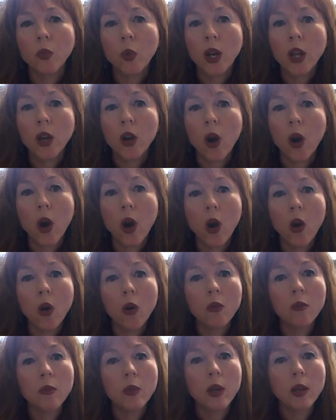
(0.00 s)
When he got
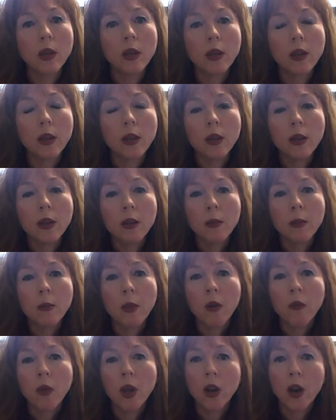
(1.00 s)
home,
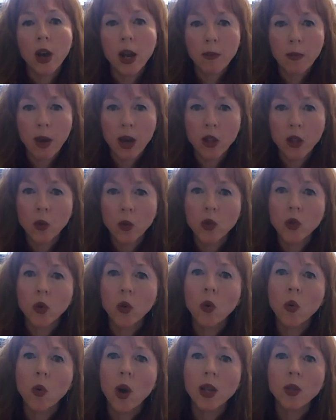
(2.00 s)
my red-eyed mother was
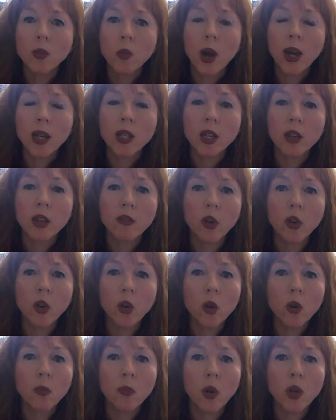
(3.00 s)
always waiting for
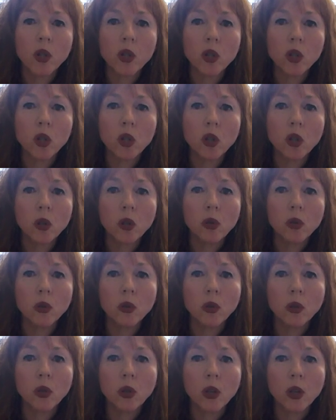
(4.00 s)
her present too,
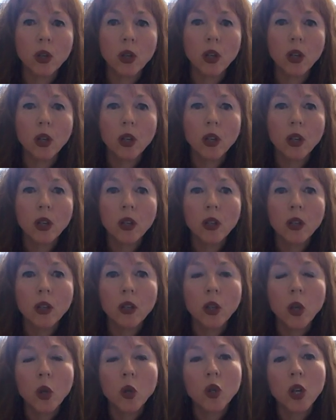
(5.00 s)

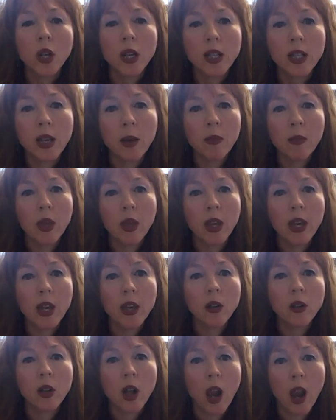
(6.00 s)
usually something he
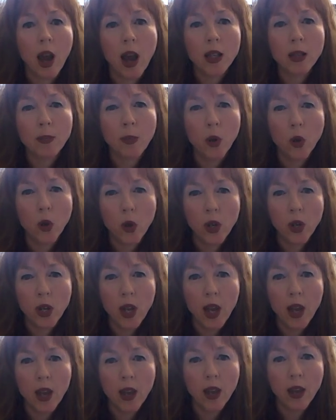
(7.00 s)
could clasp on her
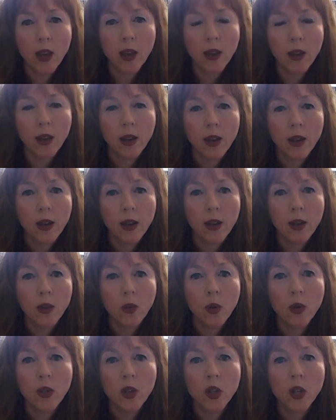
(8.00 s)
neck
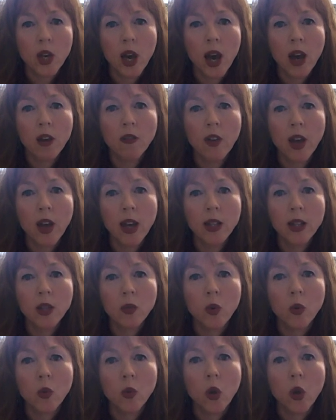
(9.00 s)
where the dark
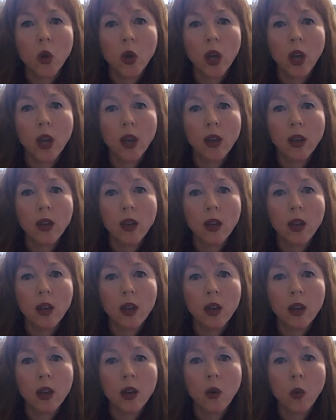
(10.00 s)
veins were working
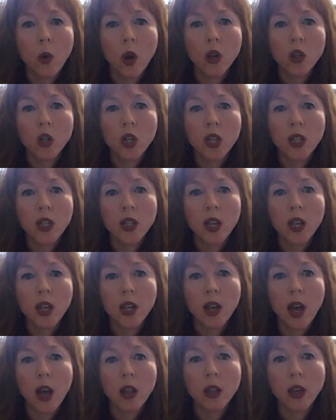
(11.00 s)
while she
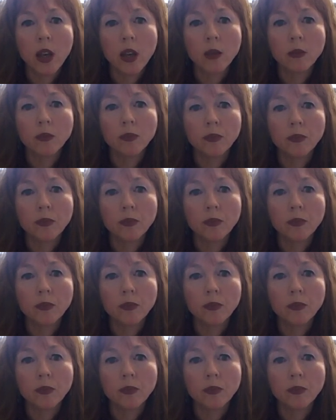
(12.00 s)
said nothing.